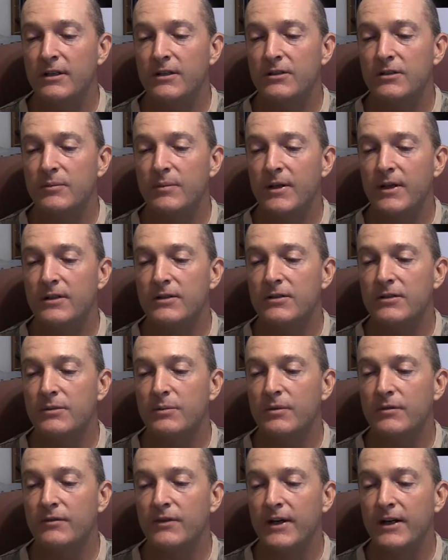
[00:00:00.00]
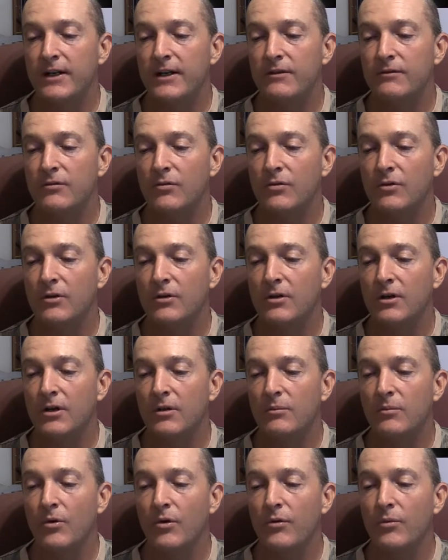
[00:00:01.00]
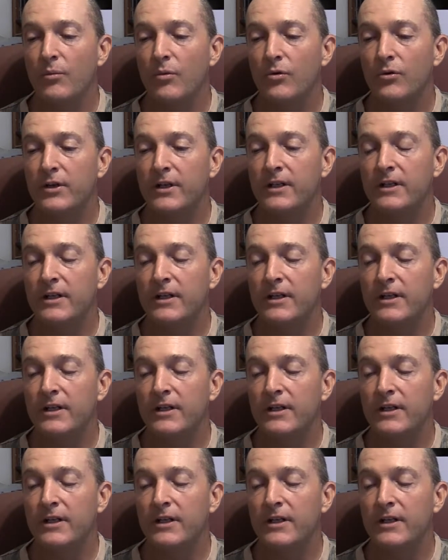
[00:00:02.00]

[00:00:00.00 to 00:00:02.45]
Space is provided for both morning